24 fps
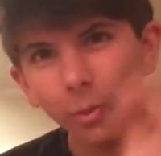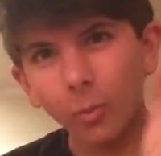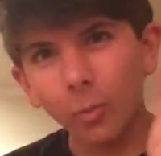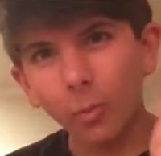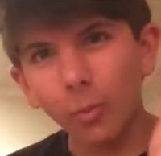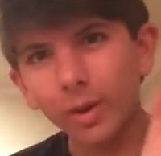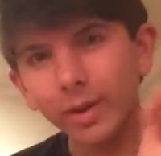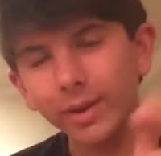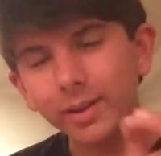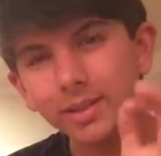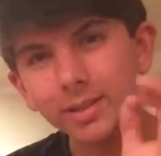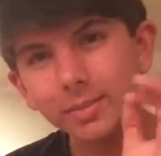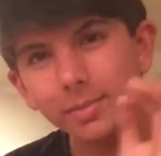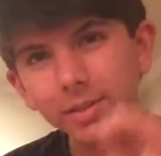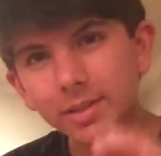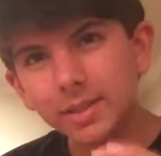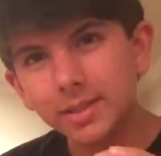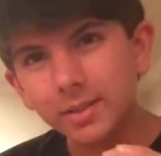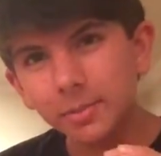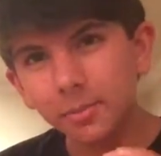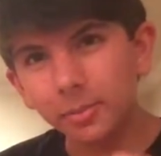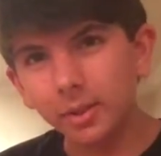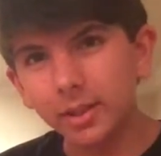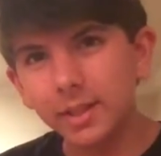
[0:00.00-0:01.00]
One, it's
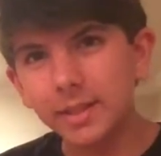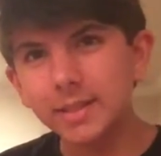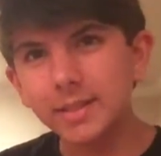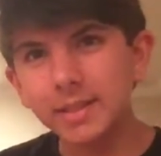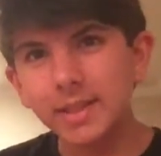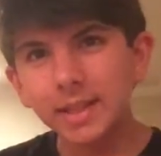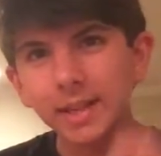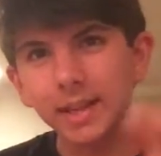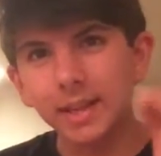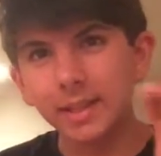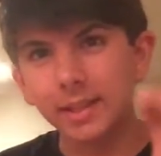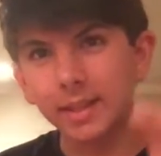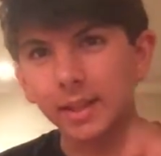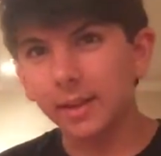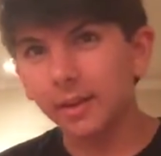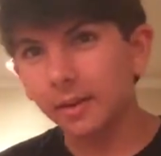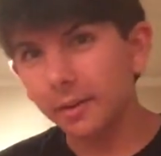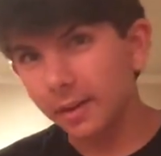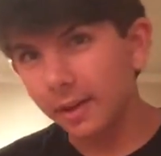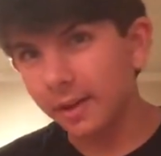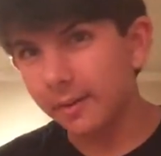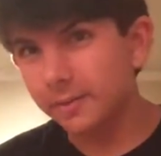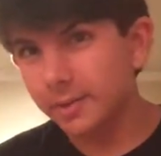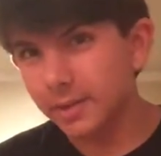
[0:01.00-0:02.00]
because I'm lazy and I thought
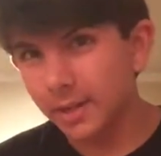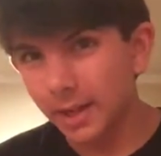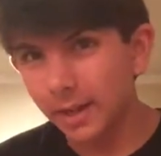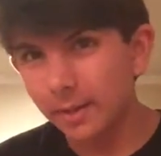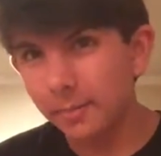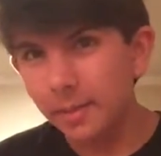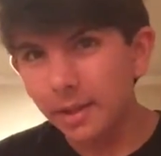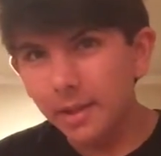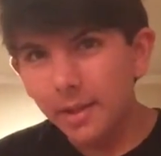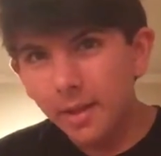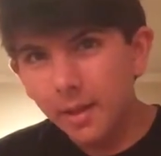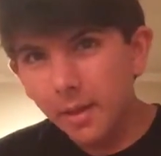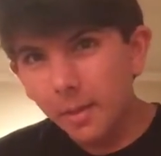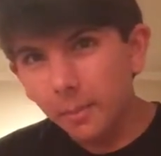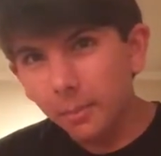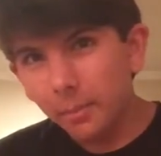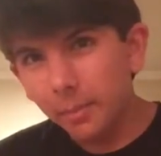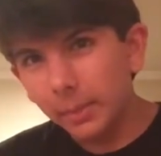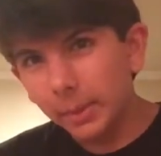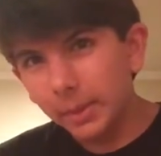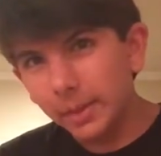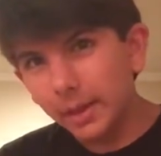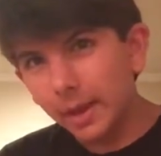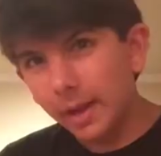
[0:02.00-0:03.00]
I'd have time,
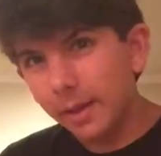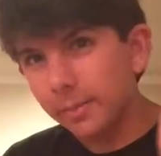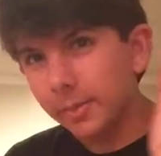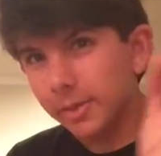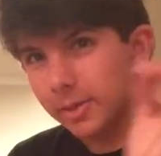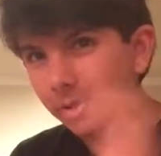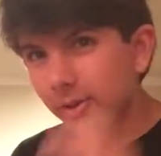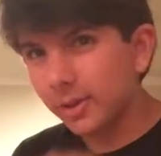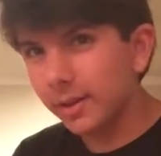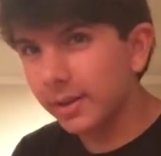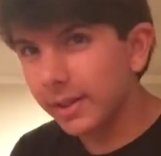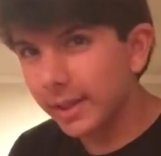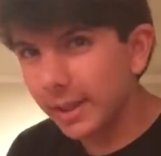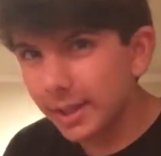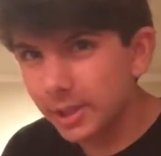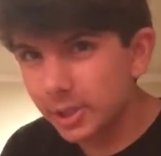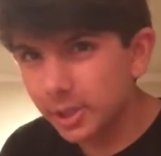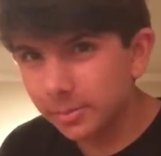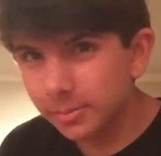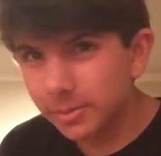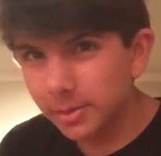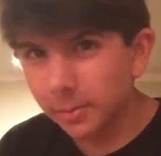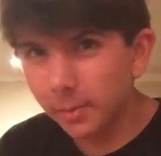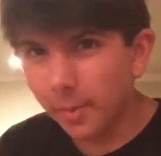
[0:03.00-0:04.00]
but I've been trying to catch
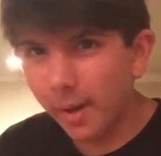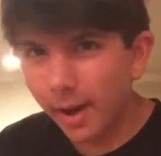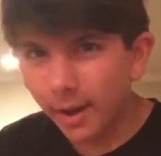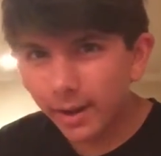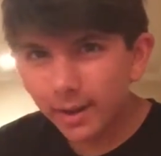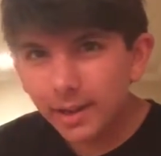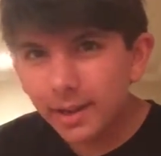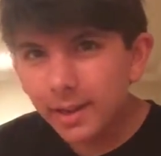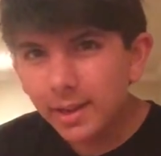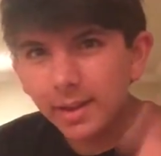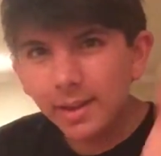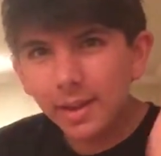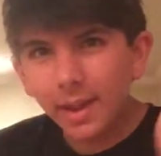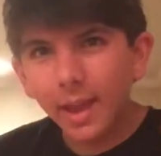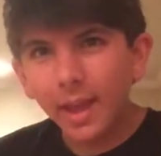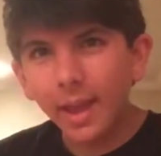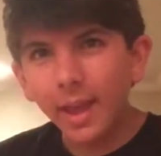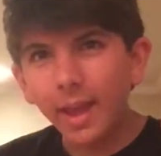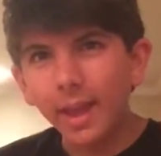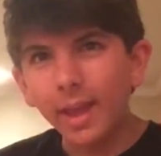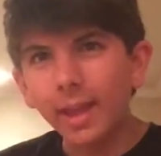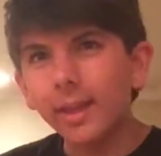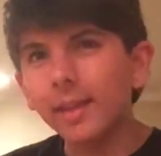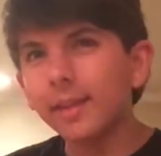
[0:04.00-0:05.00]
up to Magi,
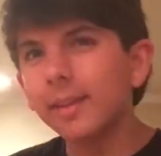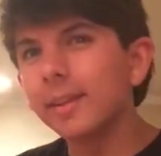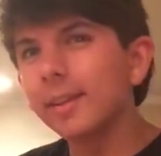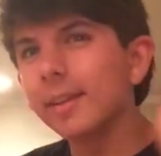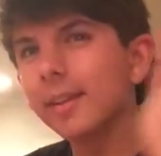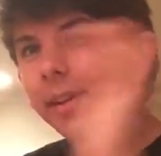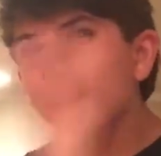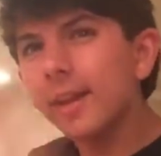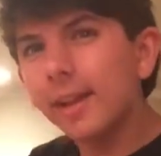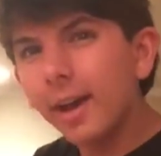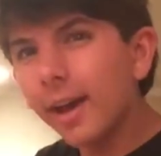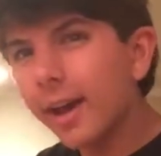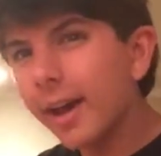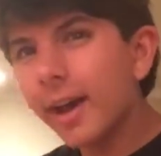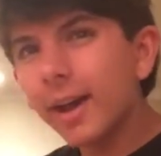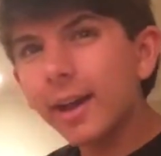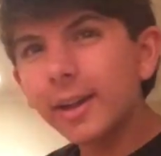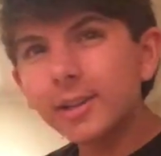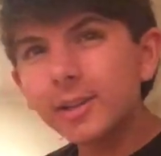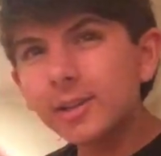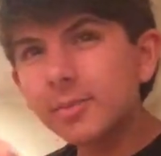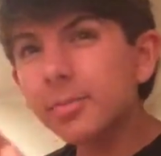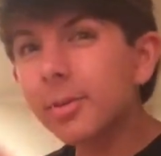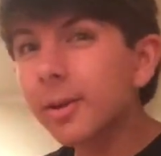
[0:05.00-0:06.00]
and
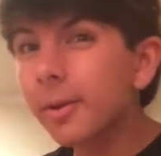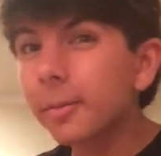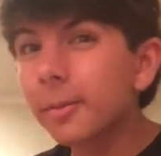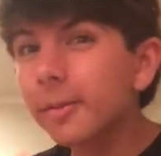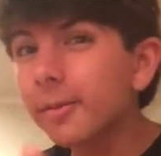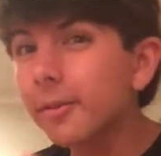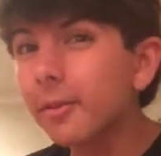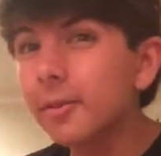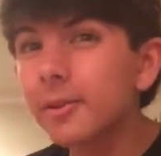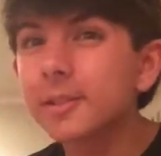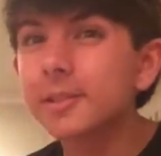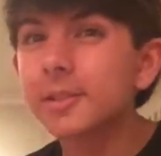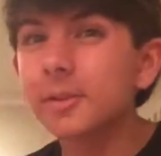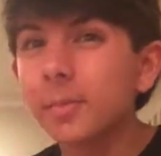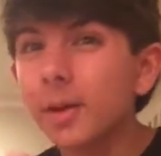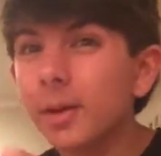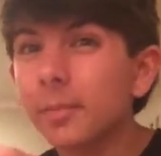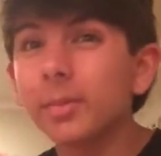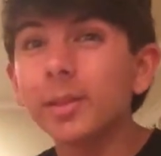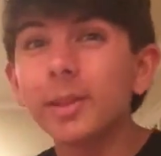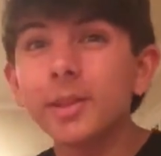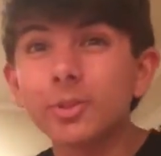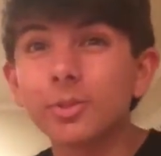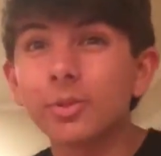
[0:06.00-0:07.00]
I should probably focus on my
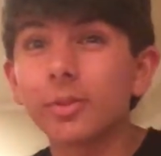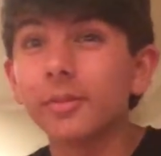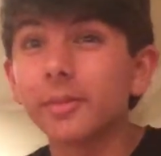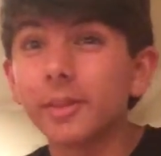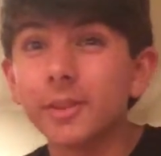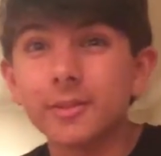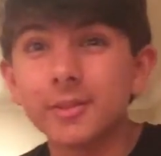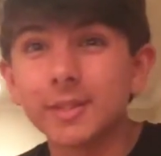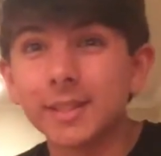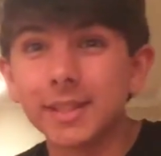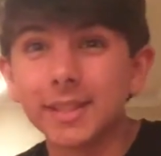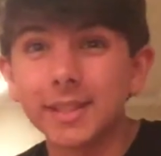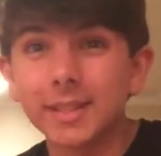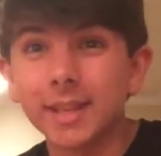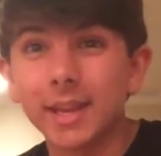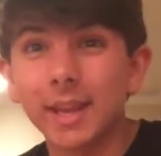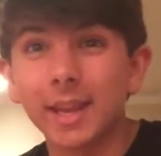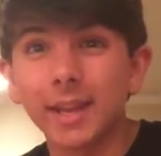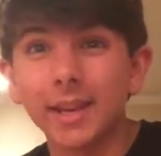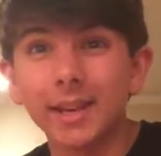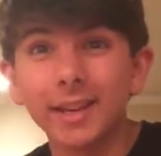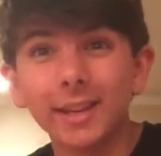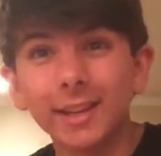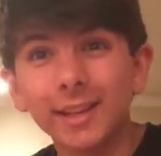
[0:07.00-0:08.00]
Bleach reviews
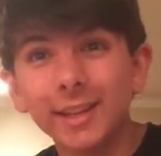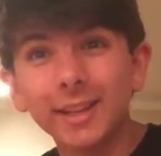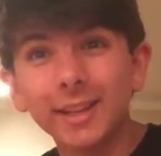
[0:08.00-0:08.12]
instead.